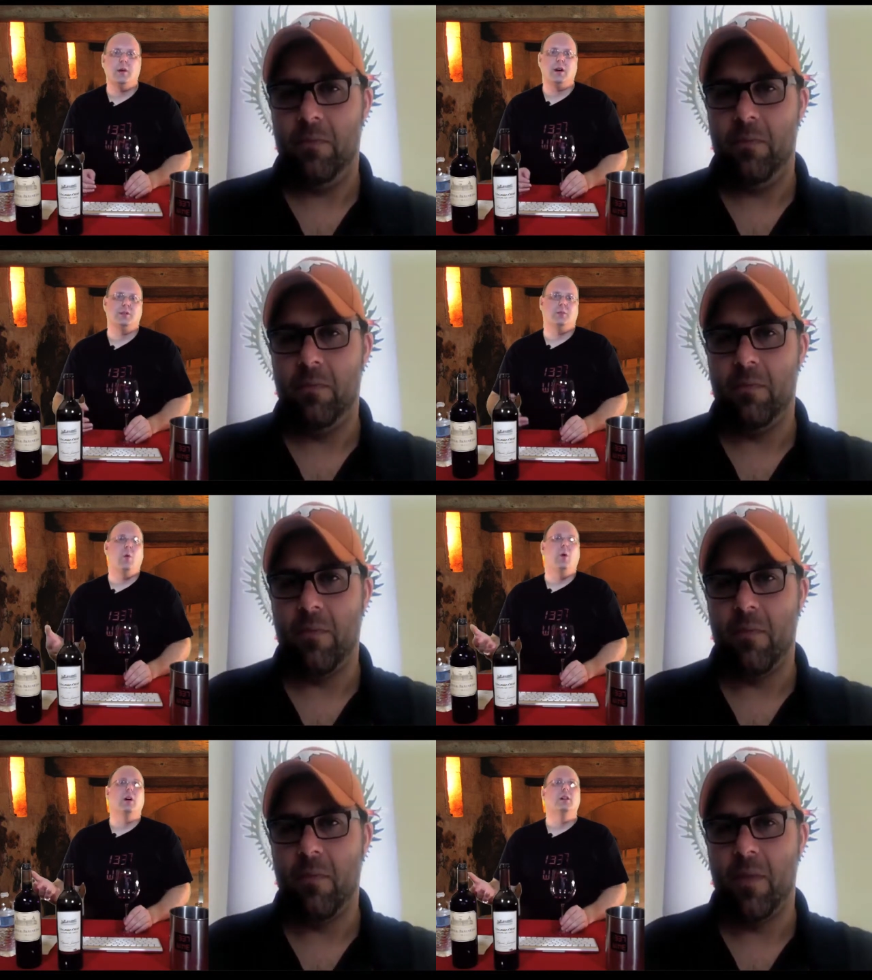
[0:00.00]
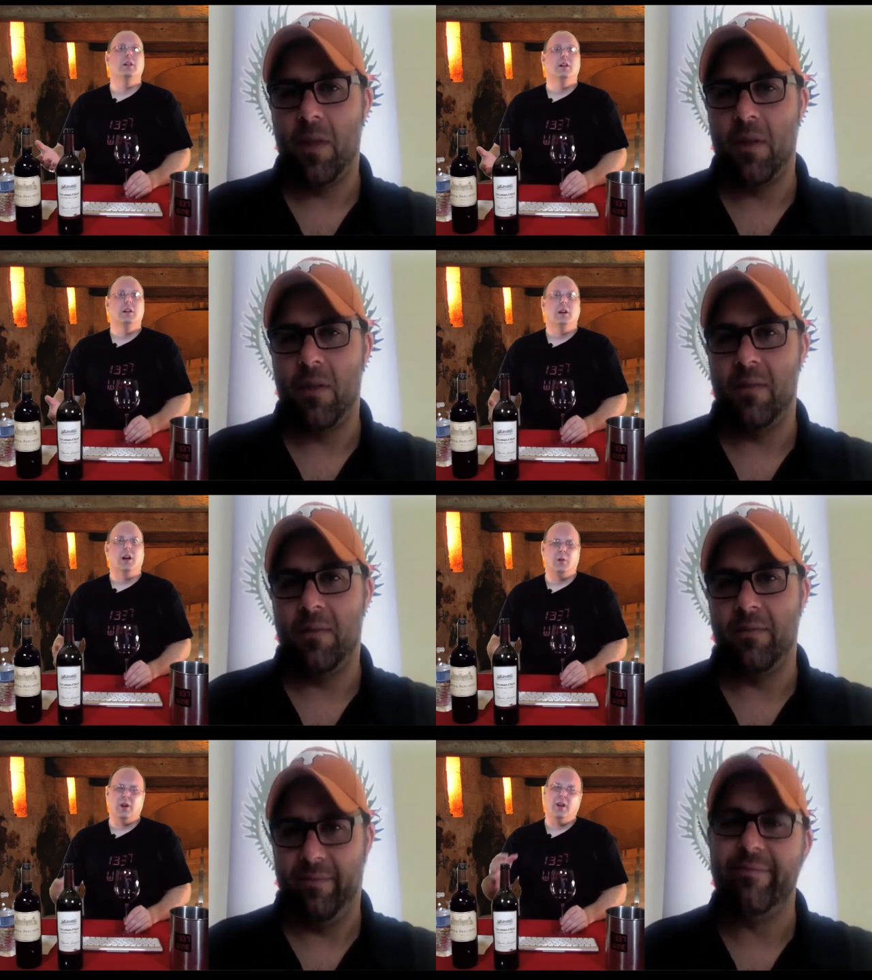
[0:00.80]
Speaker 1: bucks or more.
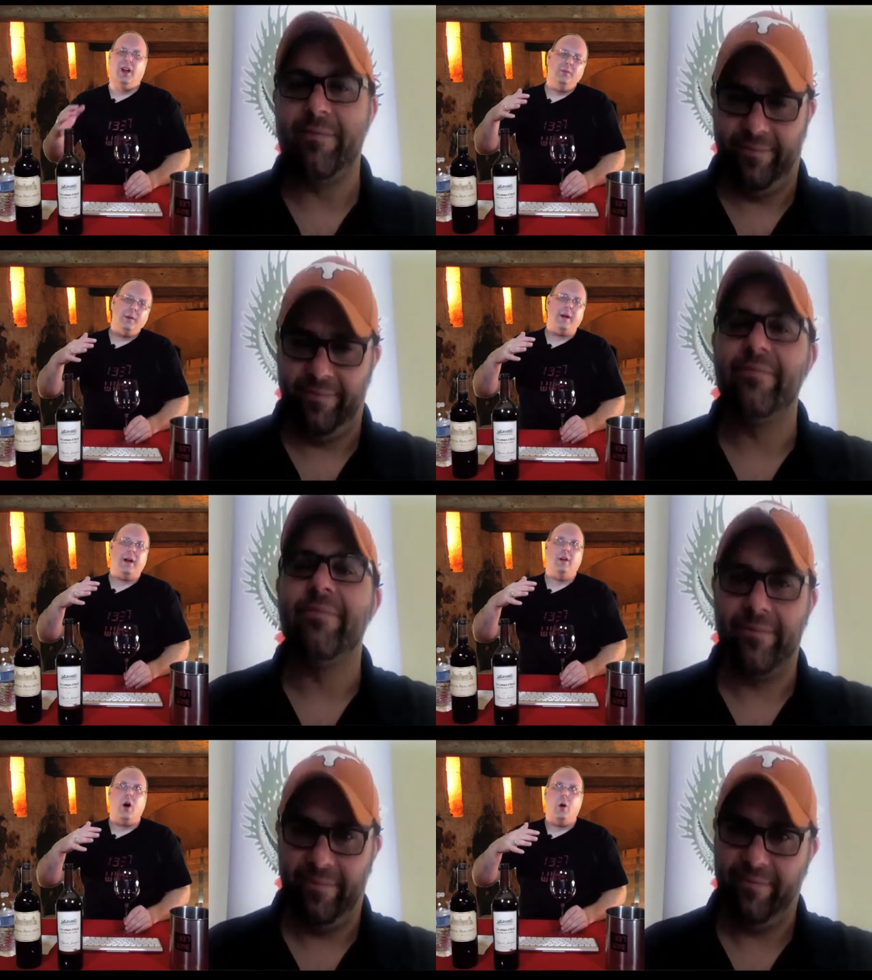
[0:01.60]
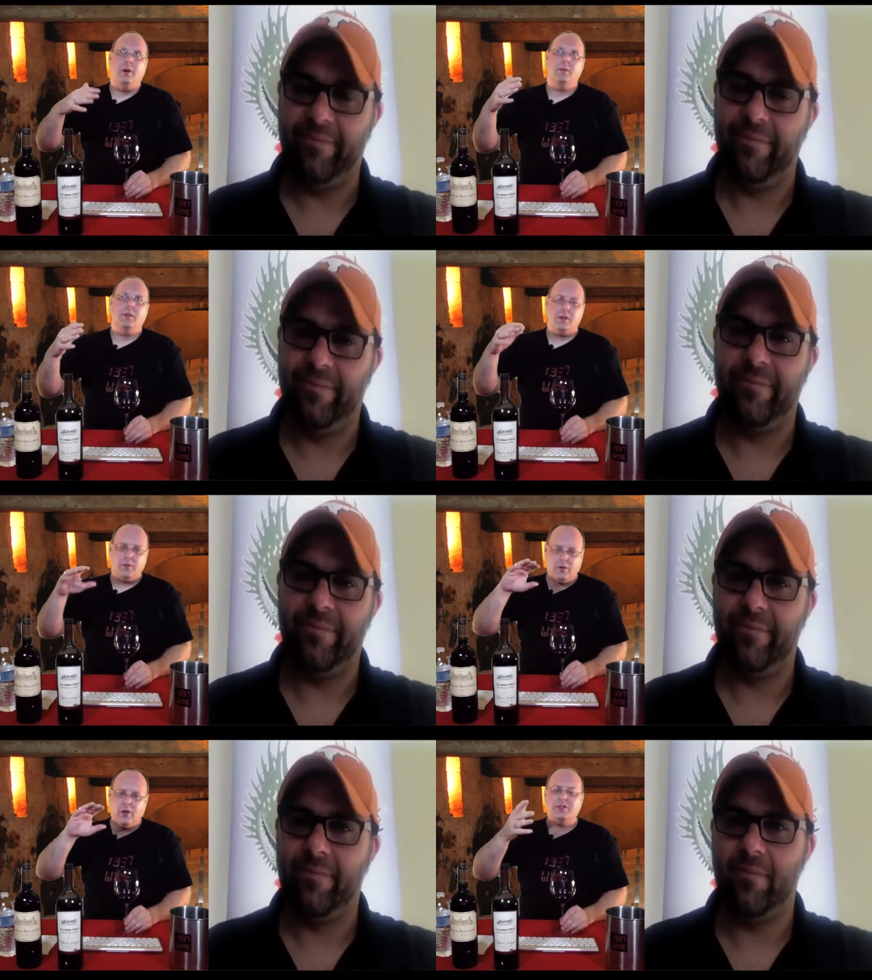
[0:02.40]
Uh, well, well, maybe not always, but the,
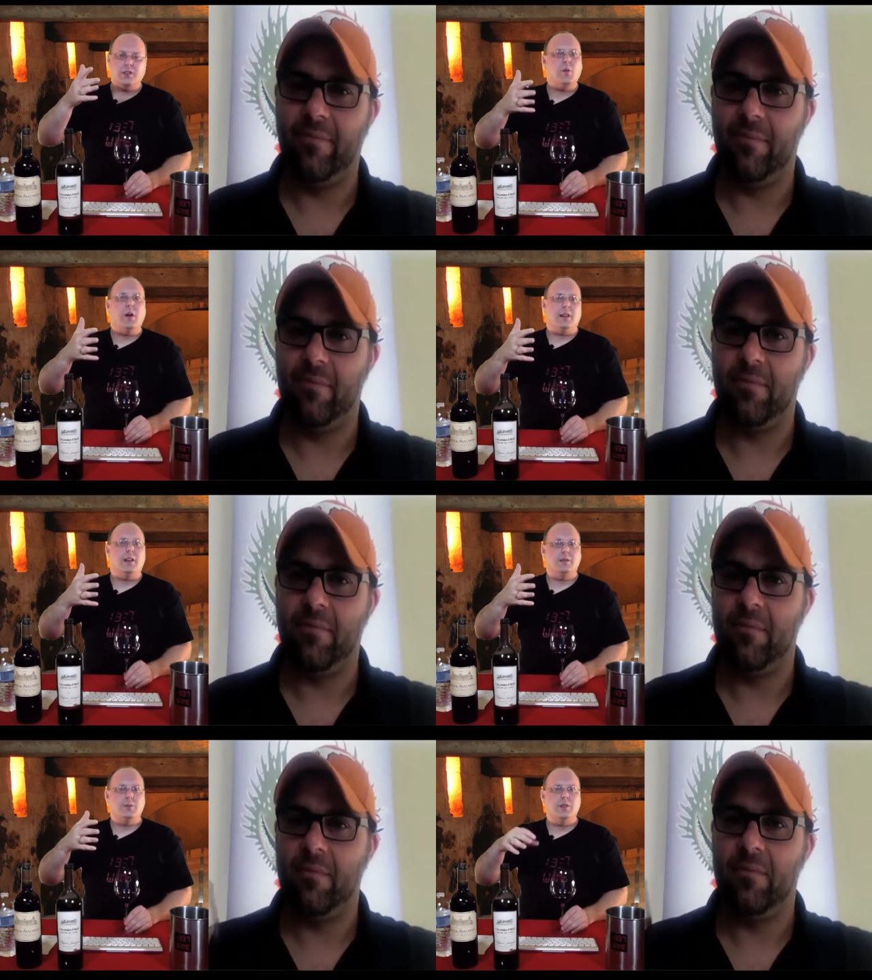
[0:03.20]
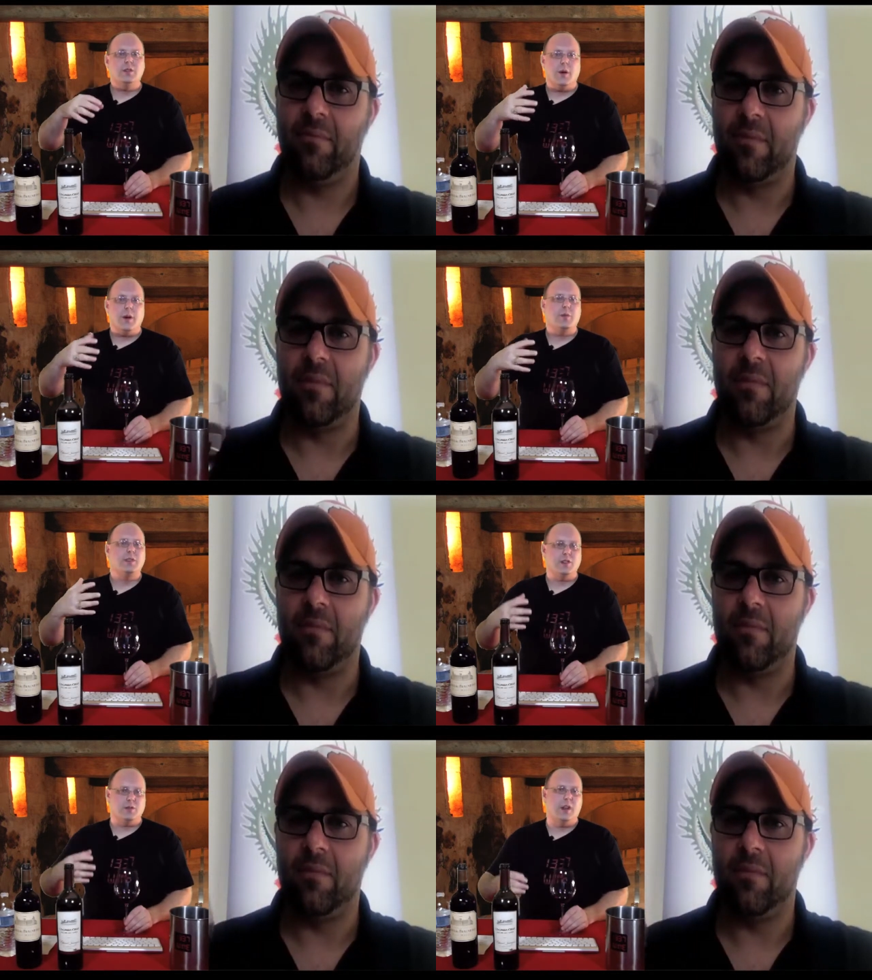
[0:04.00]
close to 20. That's usually about what
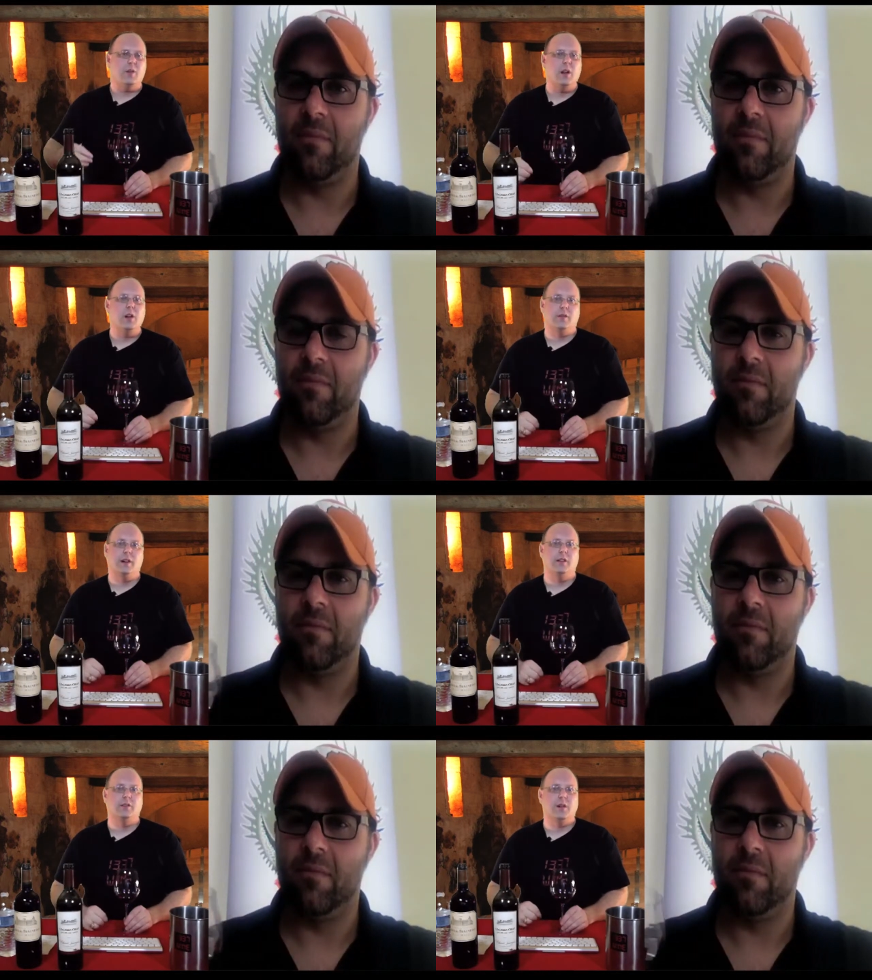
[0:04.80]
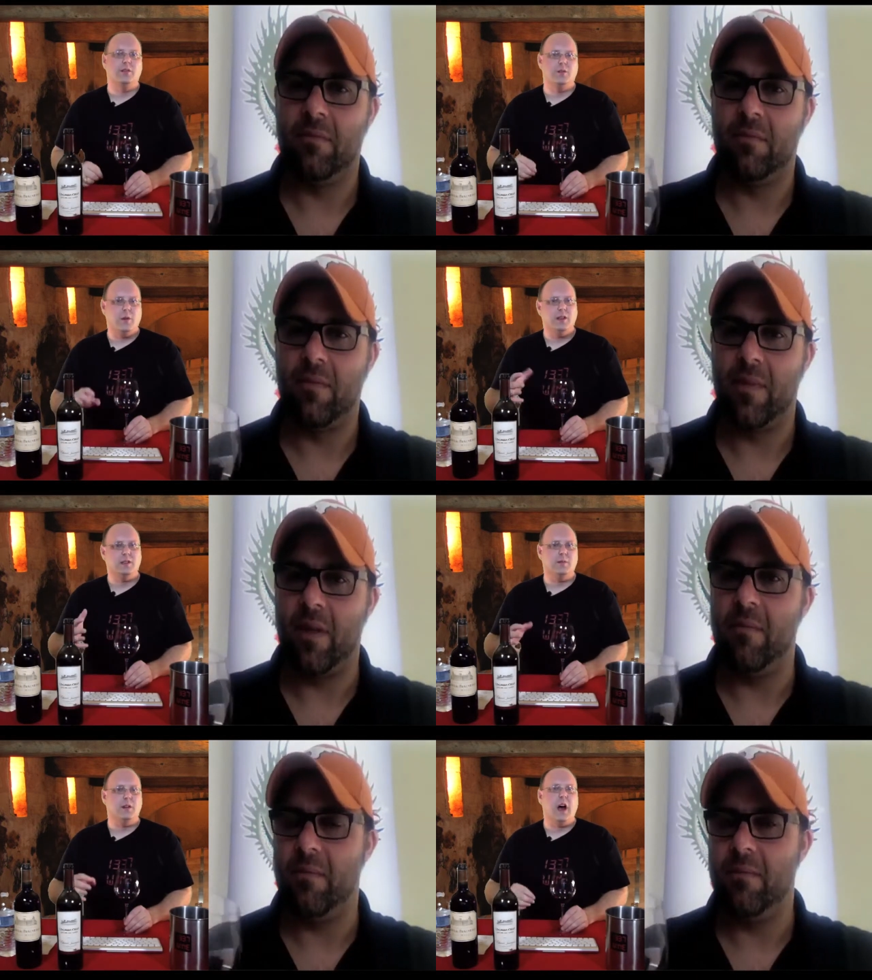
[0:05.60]
they they run over here. It's around 20
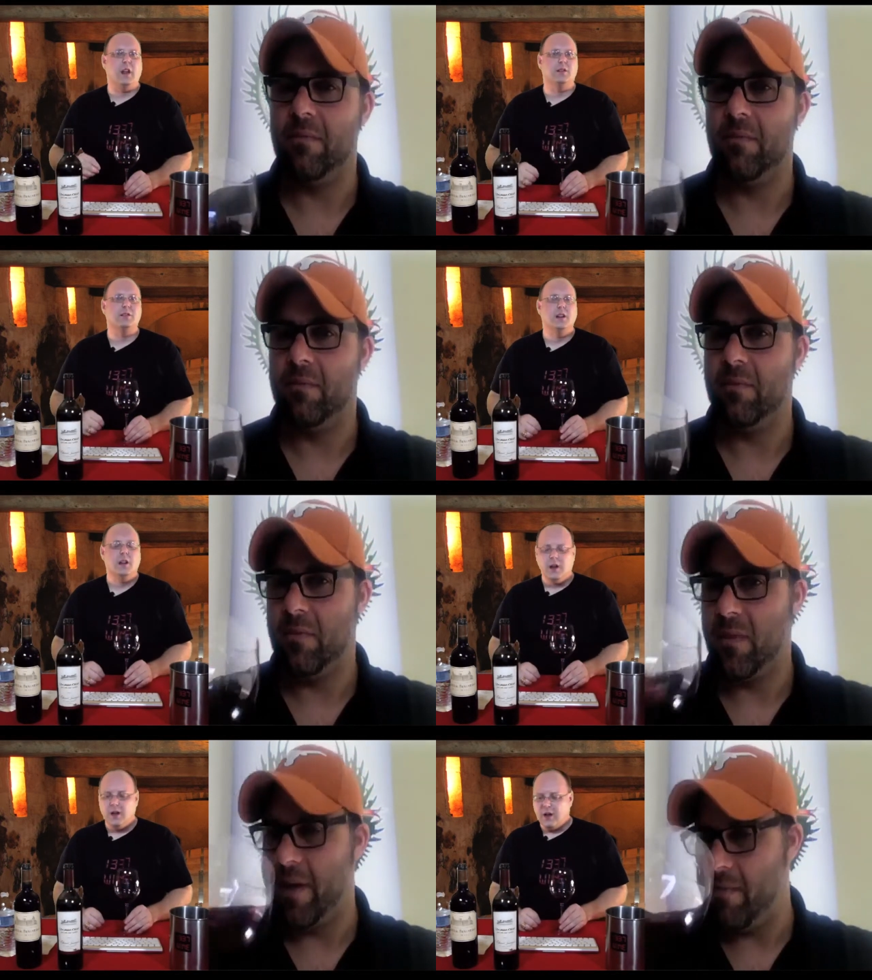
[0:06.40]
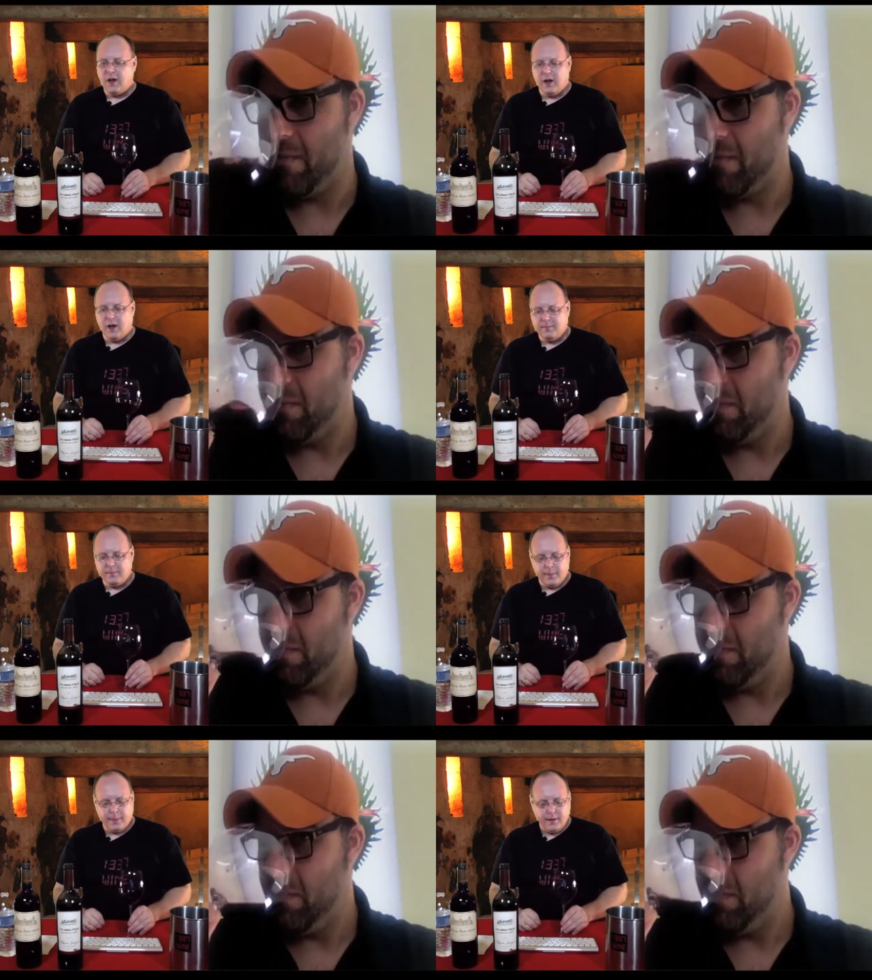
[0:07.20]
something dollars. Yes. Um,